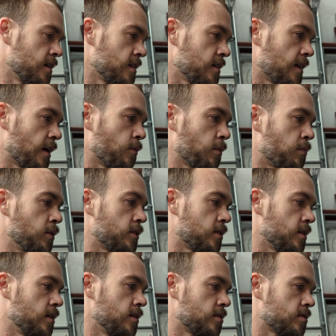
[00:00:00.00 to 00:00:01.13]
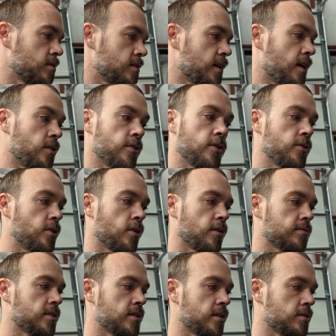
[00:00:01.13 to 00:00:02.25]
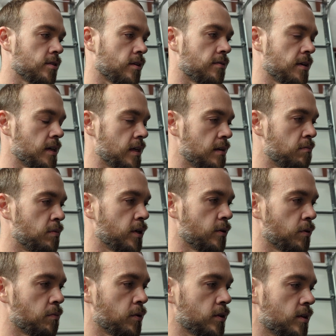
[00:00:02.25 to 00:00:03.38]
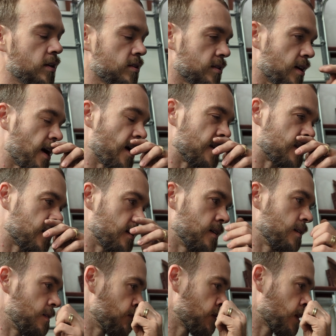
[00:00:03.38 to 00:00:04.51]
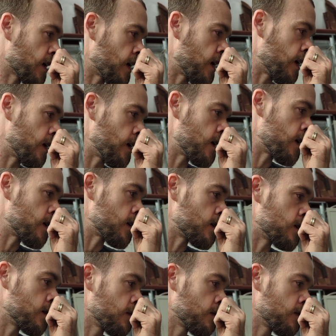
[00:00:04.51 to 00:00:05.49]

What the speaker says: That would put this, I don't know the offsets offhand, but it would put this at a